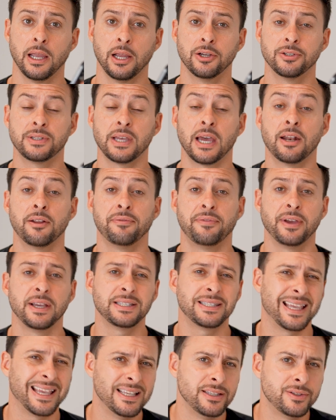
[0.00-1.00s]
Here's how to
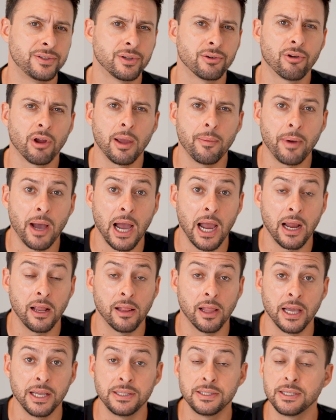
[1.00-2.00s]
fix Instagram
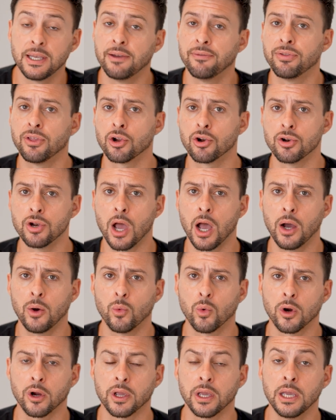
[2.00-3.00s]
highlights if they're not
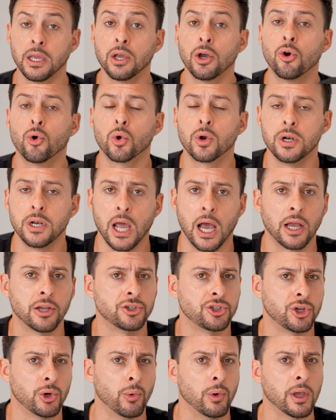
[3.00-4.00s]
working or not
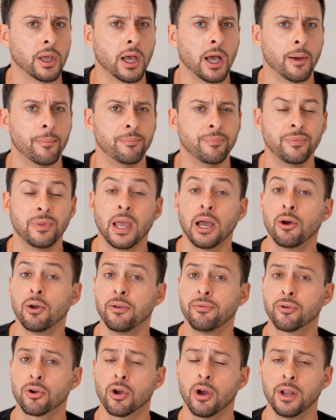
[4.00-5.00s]
showing up. Now,
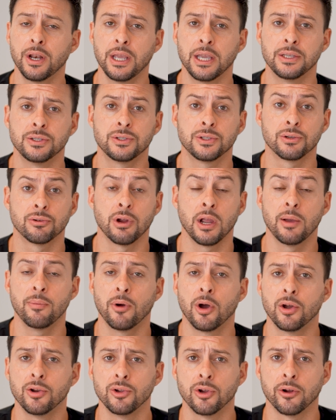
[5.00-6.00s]
if you're on
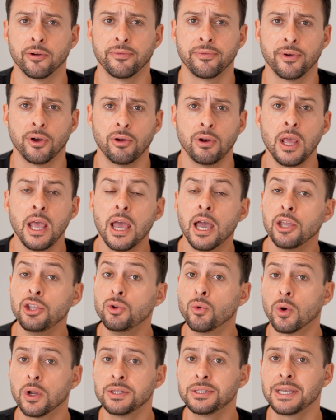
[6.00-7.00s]
Instagram on your phone and
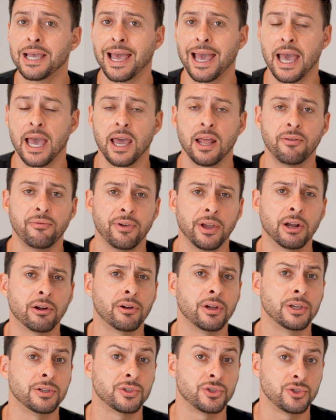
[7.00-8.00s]
you wanted to add
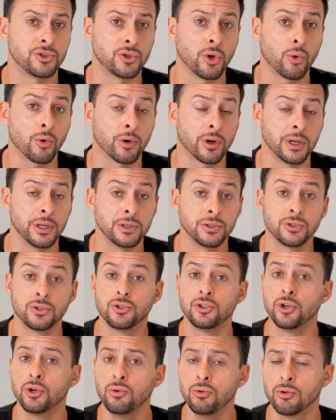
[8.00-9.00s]
various stories
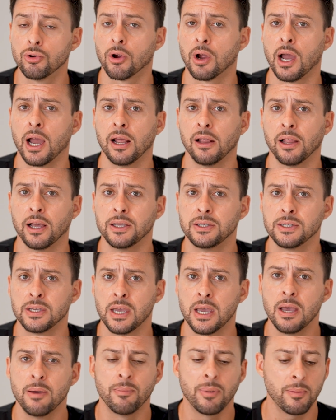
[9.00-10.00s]
to your highlights,
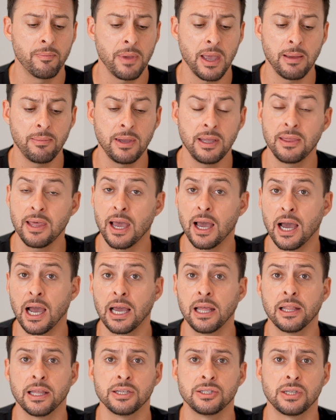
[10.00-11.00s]
but maybe that
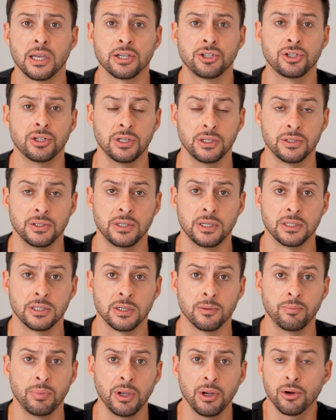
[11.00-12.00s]
highlight section has
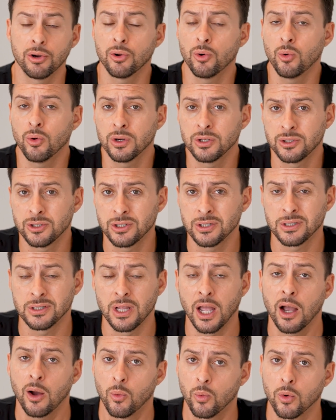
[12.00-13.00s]
disappeared or it's just
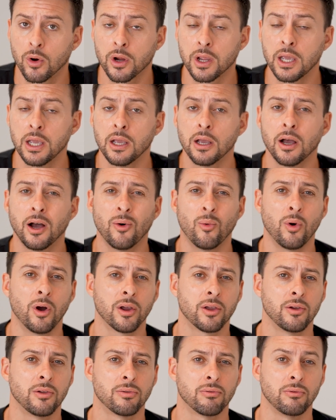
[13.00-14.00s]
not working, I'll
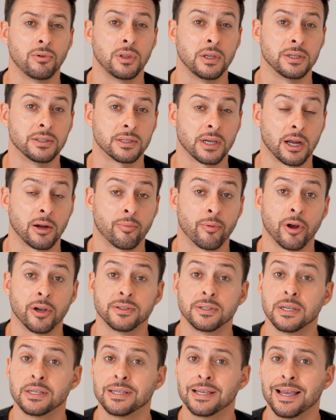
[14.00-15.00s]
walk you through the entire
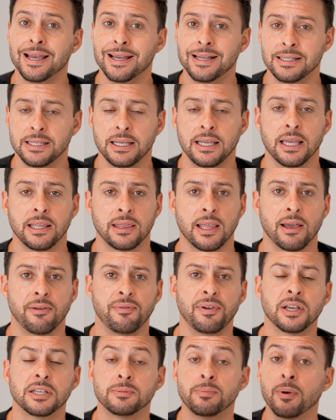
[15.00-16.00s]
process to get that
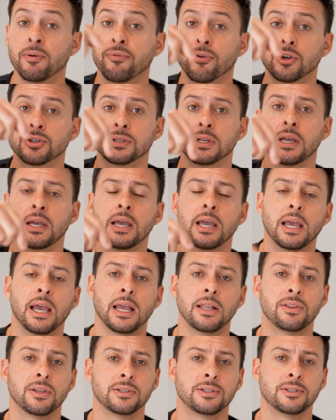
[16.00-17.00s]
fixed. But first,
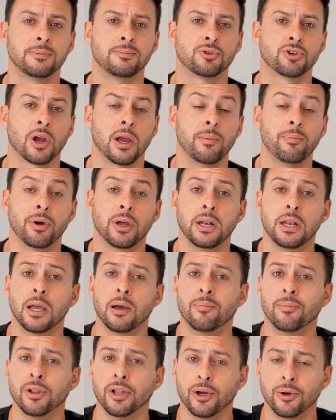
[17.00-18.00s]
hit the subscribe button
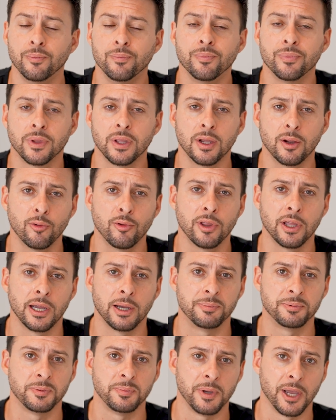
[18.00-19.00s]
down below. It really
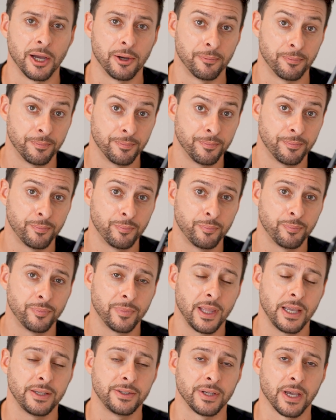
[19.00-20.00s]
helps me out.
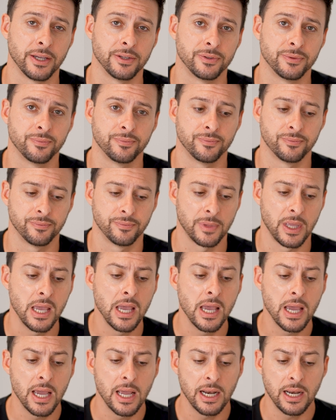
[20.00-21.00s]
Thanks, guys.
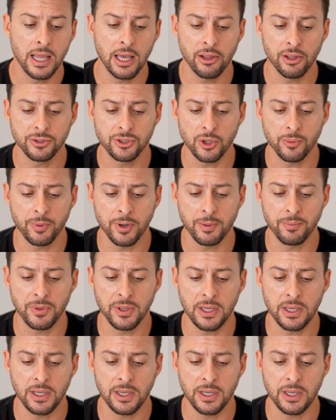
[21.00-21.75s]
Now, let's open up